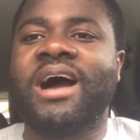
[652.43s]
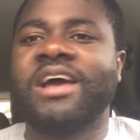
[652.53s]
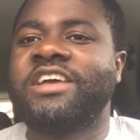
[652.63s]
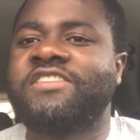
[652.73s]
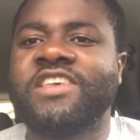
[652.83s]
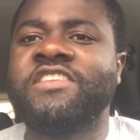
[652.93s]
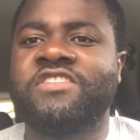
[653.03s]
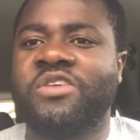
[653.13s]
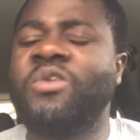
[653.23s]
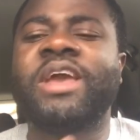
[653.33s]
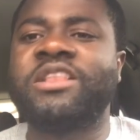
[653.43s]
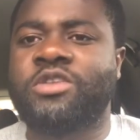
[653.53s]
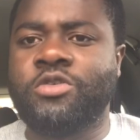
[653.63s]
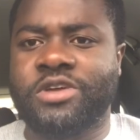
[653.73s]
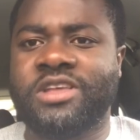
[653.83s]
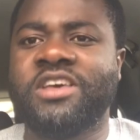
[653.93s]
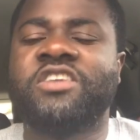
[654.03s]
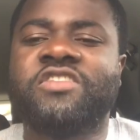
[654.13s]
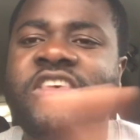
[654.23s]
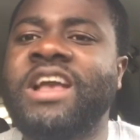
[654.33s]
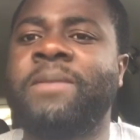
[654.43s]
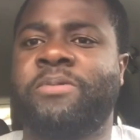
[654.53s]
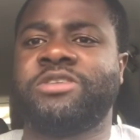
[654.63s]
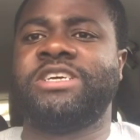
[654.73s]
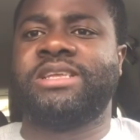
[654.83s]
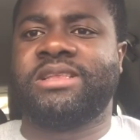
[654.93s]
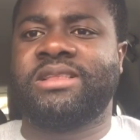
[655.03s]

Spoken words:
It's easy. You can do it. Singapore did it.